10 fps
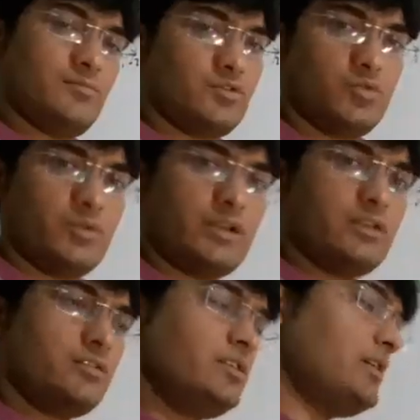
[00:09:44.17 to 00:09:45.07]
so we
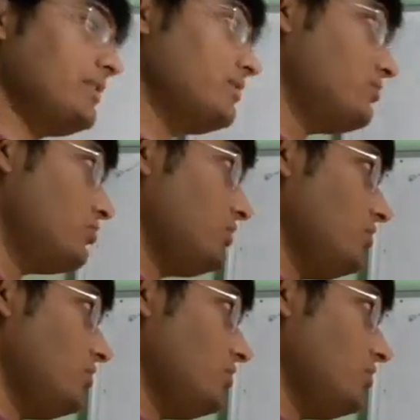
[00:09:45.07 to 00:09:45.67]
can take either 3